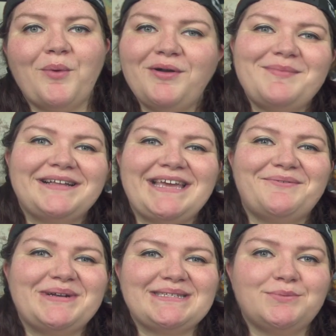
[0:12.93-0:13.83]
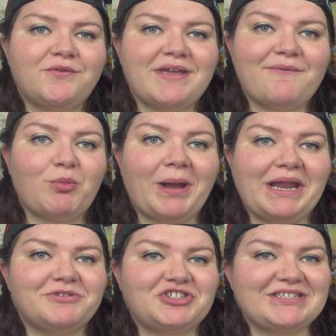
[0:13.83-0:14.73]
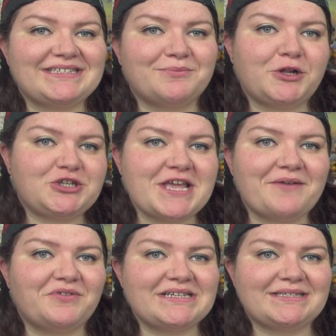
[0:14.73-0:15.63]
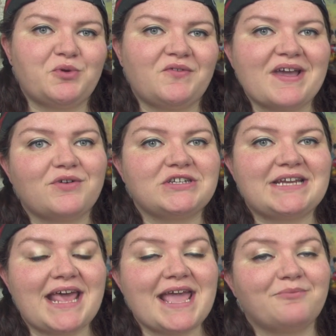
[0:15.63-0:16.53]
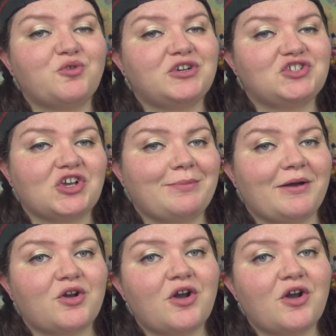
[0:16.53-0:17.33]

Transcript: Welcome back to Every Disney Movie Ever. My name is Jess and I'm watching Every Disney Movie Ever. Today I'm going to talk about